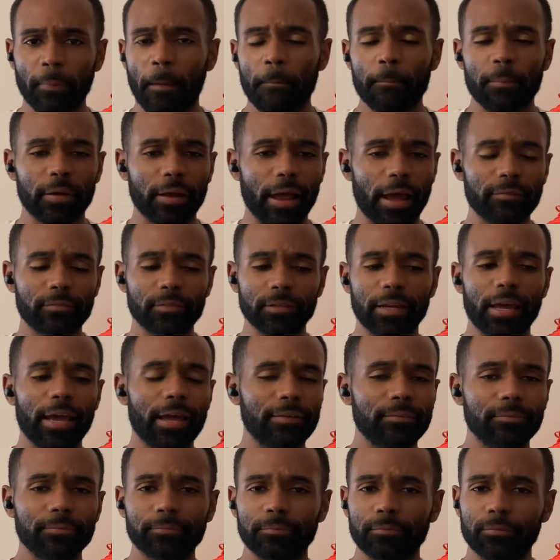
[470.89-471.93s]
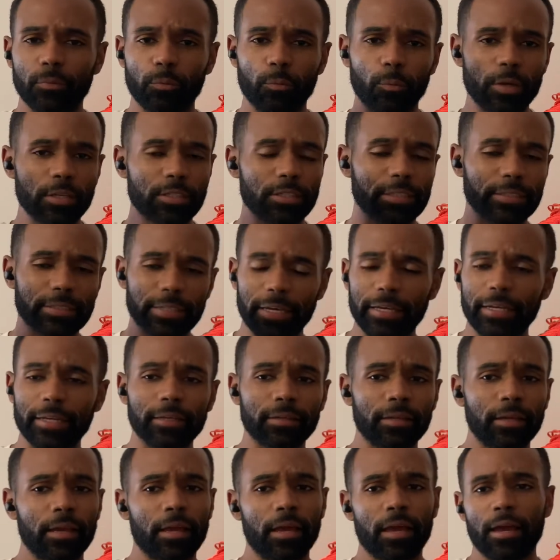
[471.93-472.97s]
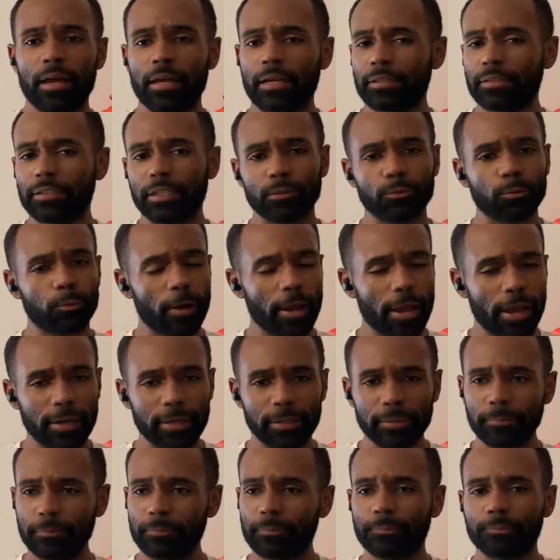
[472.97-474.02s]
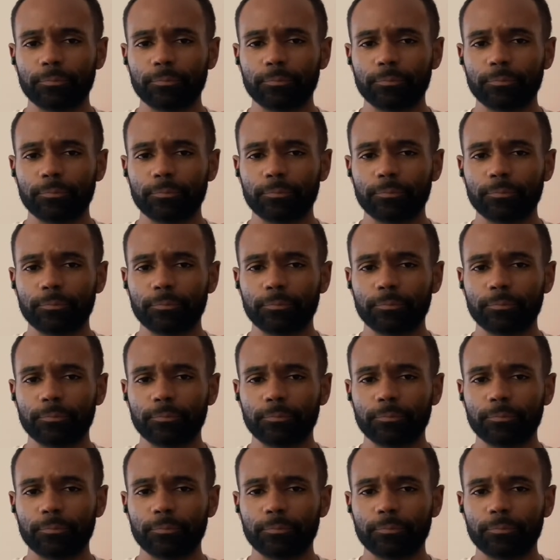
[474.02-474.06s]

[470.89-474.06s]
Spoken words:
But after that, we just hit it. Just ran it.